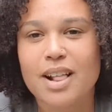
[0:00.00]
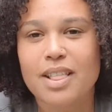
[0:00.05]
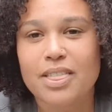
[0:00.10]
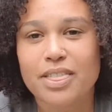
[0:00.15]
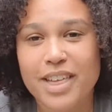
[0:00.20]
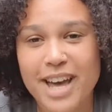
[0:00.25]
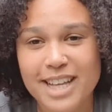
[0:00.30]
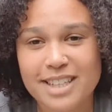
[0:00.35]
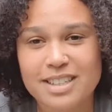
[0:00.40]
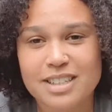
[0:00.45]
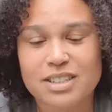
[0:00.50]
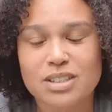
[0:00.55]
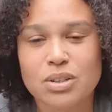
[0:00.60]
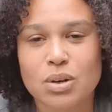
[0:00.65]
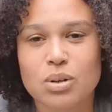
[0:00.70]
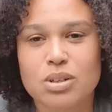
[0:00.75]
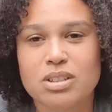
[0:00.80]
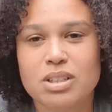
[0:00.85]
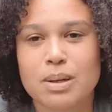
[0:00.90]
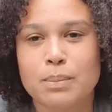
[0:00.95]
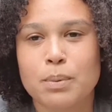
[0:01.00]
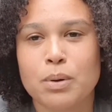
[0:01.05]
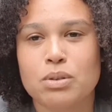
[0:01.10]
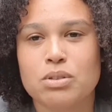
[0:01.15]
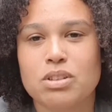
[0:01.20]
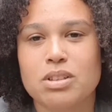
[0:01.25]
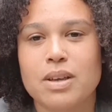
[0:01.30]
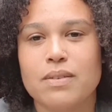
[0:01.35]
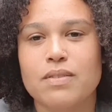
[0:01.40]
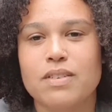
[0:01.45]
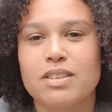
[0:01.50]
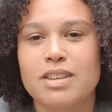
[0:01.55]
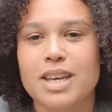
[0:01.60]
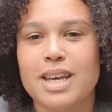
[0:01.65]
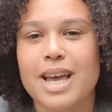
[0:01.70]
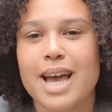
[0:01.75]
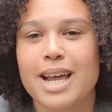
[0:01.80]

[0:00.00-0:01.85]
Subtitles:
that is toxic positivity,